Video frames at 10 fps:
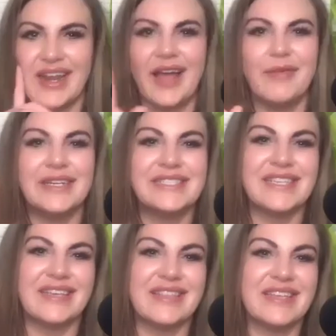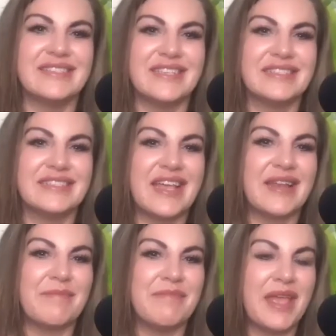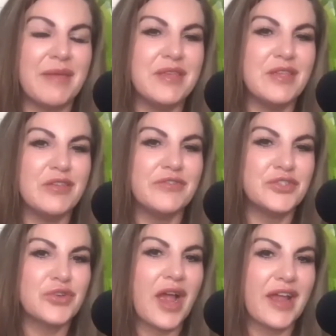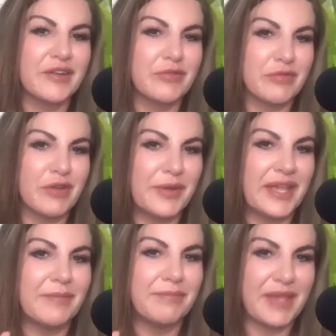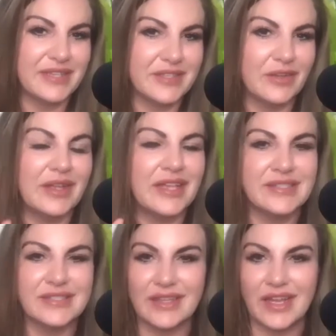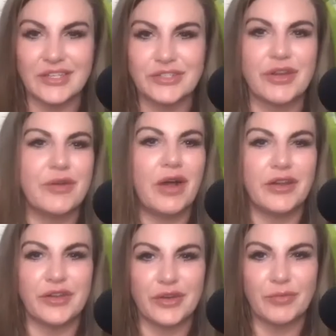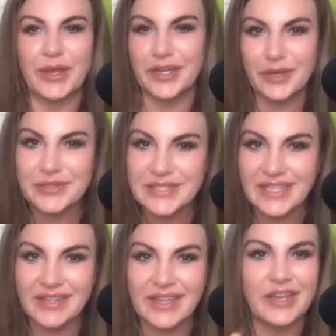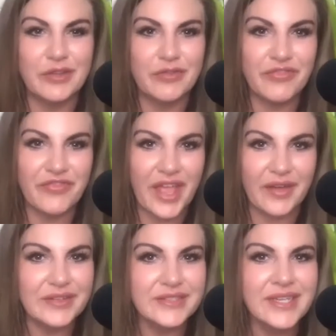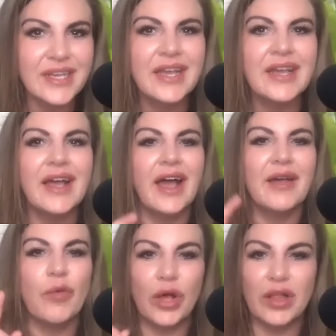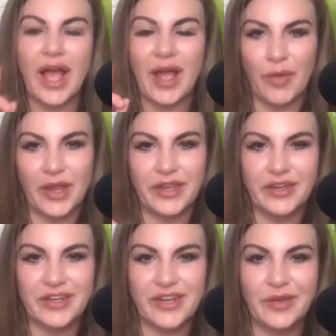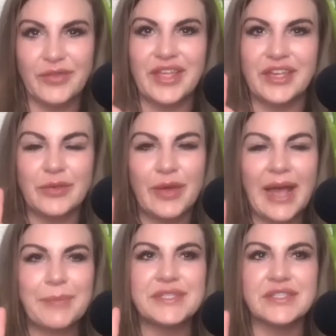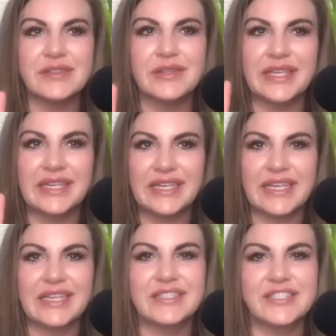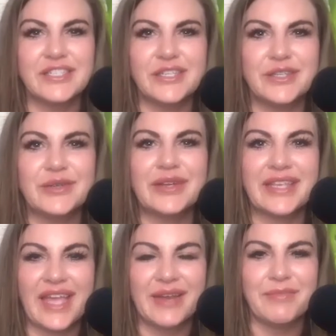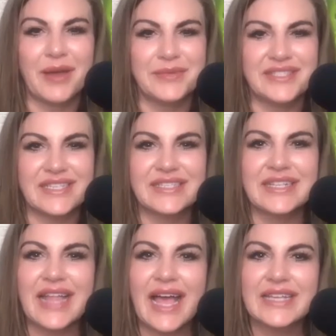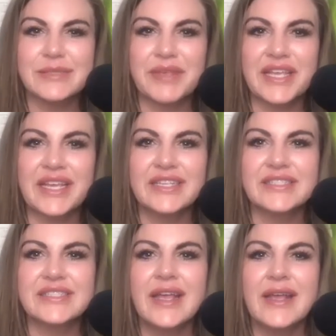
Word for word: I want to say this is that maybe you've tried growing basil and cilantro on your windowsill and you've failed. Well, I want you to know that you absolutely need to get Mama Z's class, because